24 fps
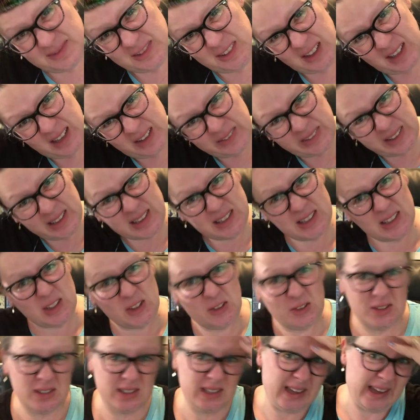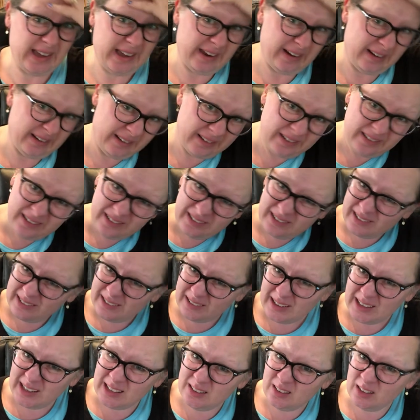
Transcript: You'll have to excuse the hair. It